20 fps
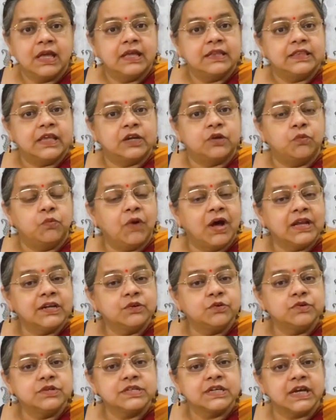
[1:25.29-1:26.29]
that one
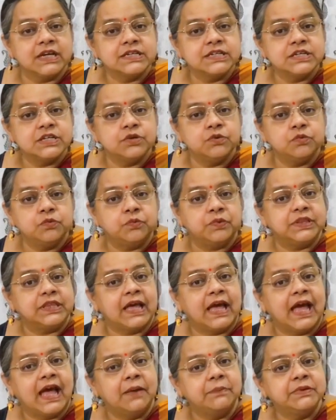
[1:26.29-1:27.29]
could continue with
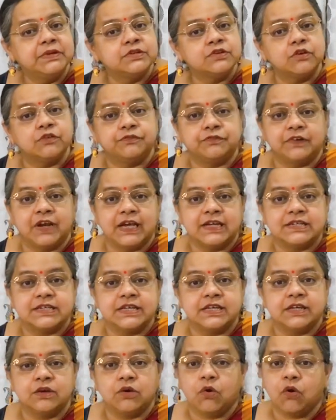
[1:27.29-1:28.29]
the habit of writing